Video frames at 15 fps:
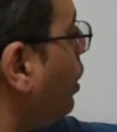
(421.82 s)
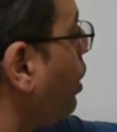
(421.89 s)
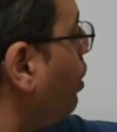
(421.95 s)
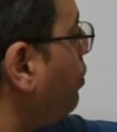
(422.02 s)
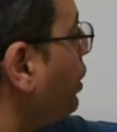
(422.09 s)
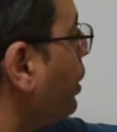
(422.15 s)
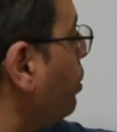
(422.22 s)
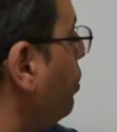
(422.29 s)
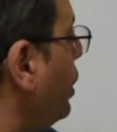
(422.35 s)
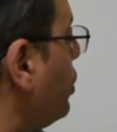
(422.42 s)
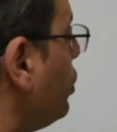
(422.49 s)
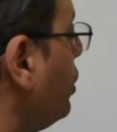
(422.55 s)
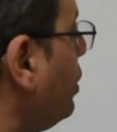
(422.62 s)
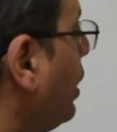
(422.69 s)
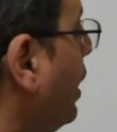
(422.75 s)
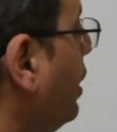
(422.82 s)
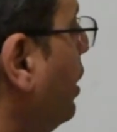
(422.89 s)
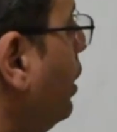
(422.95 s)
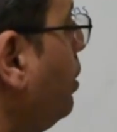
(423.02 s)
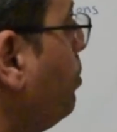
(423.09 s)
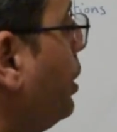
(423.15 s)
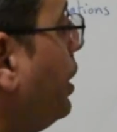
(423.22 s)
of equations and
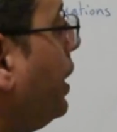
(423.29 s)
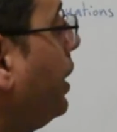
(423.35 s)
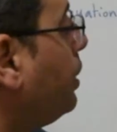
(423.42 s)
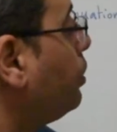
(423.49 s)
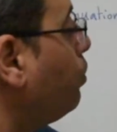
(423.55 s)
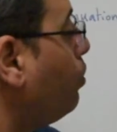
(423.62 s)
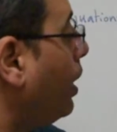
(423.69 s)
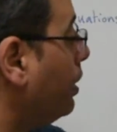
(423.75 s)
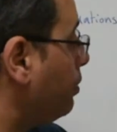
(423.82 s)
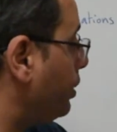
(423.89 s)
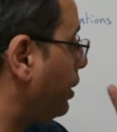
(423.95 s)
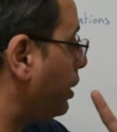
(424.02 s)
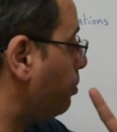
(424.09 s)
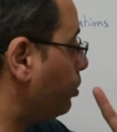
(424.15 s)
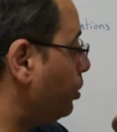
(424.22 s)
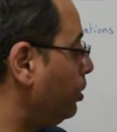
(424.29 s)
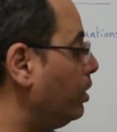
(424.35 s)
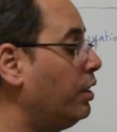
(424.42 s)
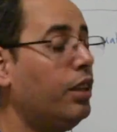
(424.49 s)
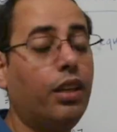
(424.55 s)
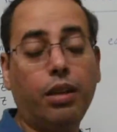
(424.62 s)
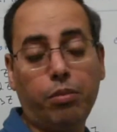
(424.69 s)
eliminate one
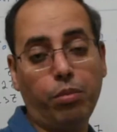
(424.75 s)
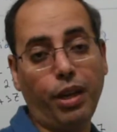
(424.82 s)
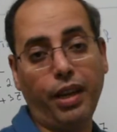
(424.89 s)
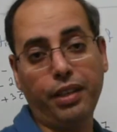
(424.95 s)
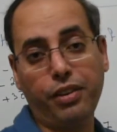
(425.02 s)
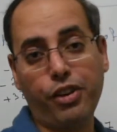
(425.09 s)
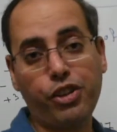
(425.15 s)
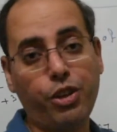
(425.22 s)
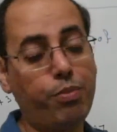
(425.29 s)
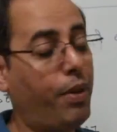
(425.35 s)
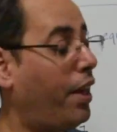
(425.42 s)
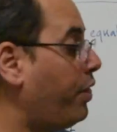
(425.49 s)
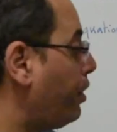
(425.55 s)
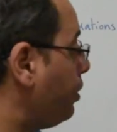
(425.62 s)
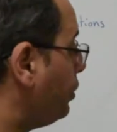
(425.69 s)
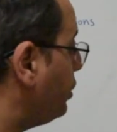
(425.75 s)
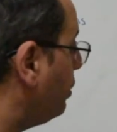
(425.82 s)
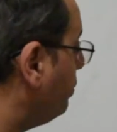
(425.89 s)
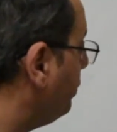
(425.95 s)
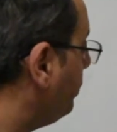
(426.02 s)
variable by addition method.